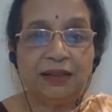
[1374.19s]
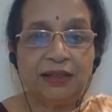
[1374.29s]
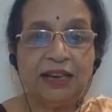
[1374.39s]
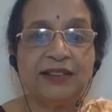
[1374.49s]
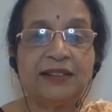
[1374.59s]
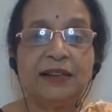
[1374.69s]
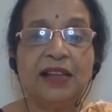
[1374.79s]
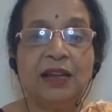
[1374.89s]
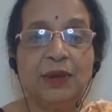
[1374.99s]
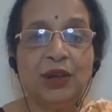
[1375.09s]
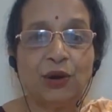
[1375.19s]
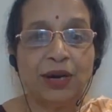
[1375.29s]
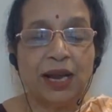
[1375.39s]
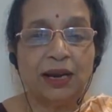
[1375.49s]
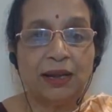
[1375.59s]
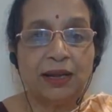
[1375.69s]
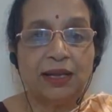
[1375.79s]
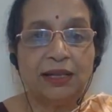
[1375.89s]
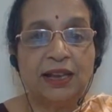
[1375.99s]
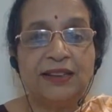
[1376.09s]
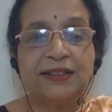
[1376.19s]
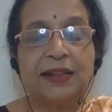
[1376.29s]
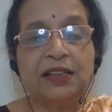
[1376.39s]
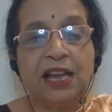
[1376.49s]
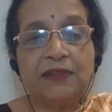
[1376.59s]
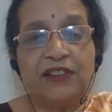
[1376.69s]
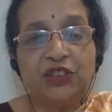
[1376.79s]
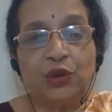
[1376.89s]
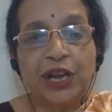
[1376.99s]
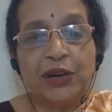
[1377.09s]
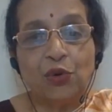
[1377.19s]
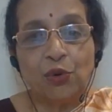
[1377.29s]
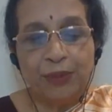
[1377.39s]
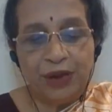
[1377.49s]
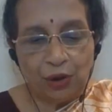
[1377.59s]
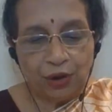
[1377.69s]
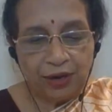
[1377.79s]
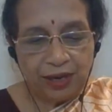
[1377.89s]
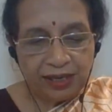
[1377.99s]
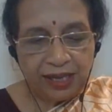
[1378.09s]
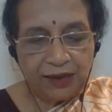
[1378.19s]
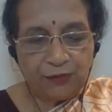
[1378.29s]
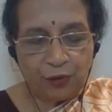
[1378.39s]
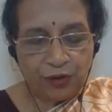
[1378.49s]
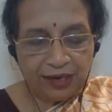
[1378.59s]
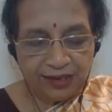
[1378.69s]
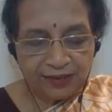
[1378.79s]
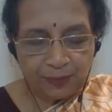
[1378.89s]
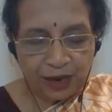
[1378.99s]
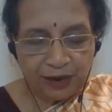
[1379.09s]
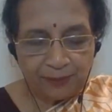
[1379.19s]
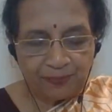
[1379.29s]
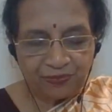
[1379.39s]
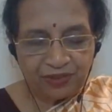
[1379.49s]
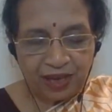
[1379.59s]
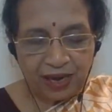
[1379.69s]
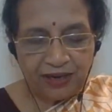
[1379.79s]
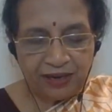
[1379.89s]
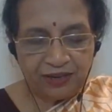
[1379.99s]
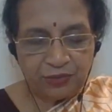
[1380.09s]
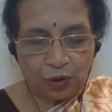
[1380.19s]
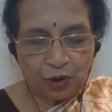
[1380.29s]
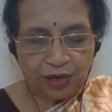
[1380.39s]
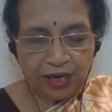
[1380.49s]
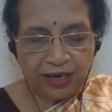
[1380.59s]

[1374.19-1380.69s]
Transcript: There is nothing beyond that. There is nothing which you can go beyond. Therefore, it is param. And it is what?